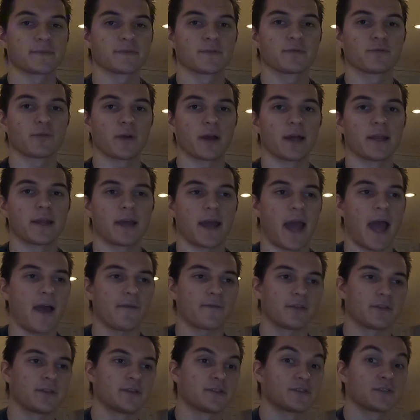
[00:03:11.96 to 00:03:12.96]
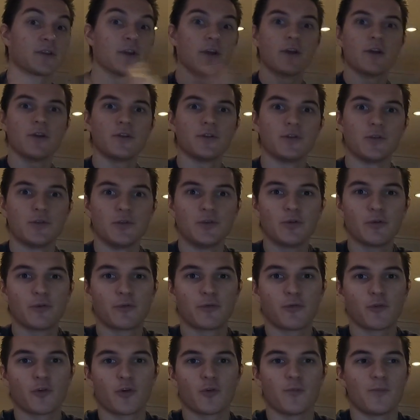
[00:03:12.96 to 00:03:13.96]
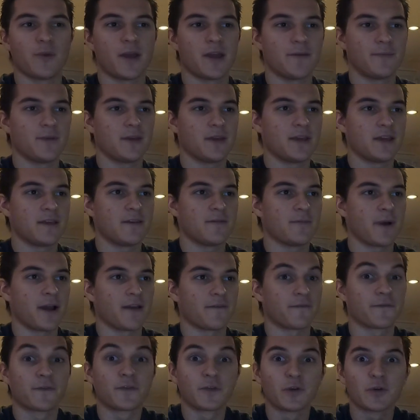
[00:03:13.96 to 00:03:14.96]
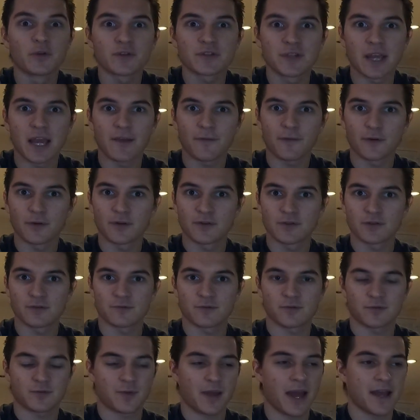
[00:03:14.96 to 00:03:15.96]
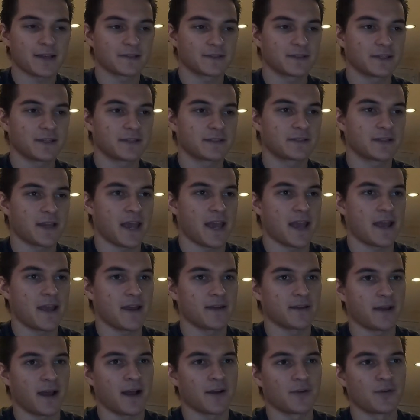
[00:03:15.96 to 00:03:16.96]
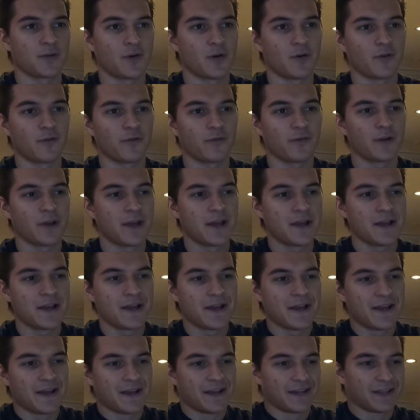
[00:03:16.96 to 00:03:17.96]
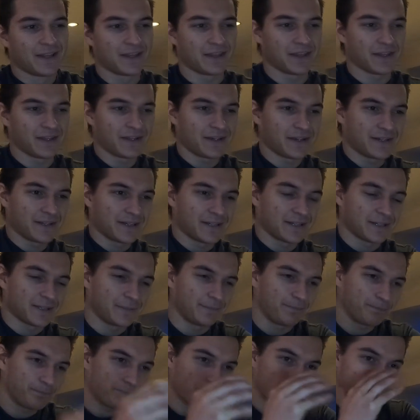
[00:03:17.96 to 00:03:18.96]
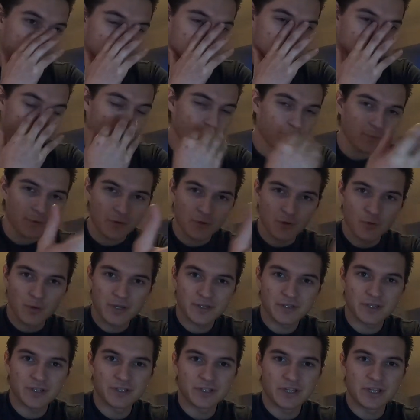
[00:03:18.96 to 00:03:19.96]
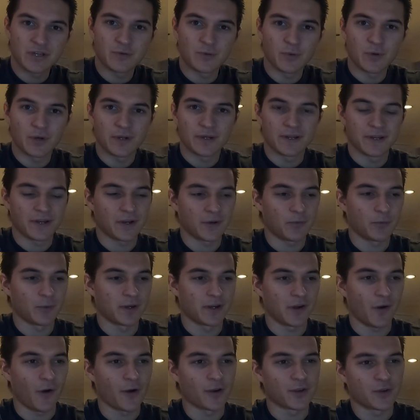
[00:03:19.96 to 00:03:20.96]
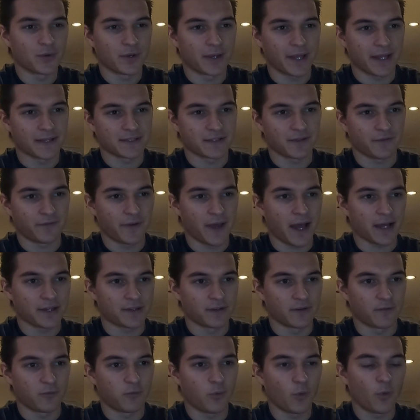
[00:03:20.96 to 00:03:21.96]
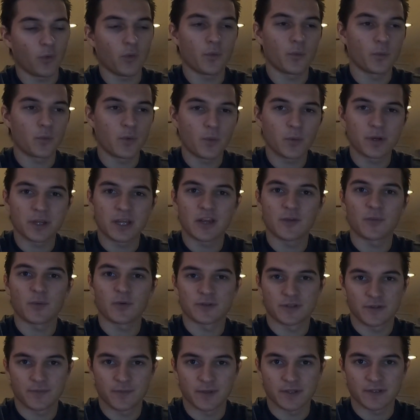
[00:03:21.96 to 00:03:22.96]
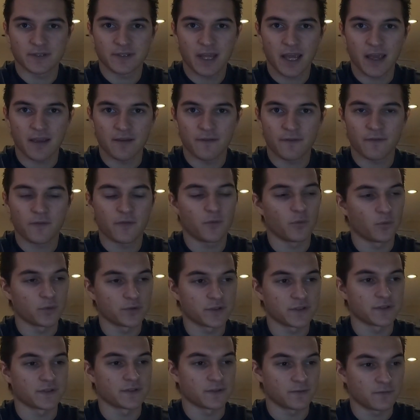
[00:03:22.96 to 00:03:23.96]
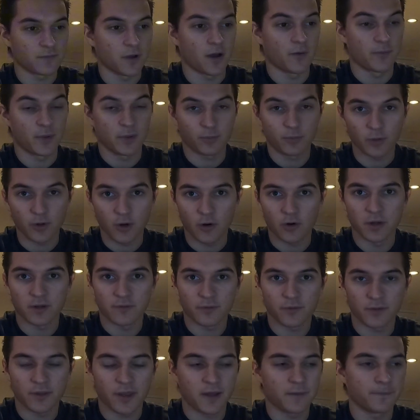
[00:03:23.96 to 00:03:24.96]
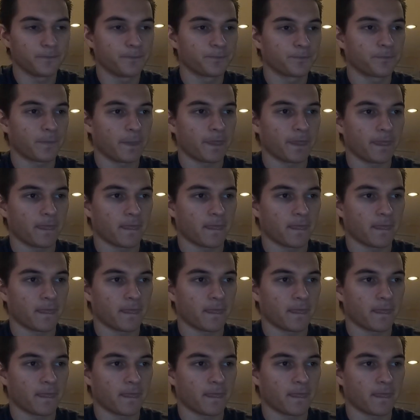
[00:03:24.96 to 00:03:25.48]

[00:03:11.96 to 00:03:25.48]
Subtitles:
Fred having this new uniform, maybe he might feel safer to do gymnastics. And I don't know if the USAG would want to argue against the fact of, well, we want to keep our gymnasts safe, which is a big priority for them.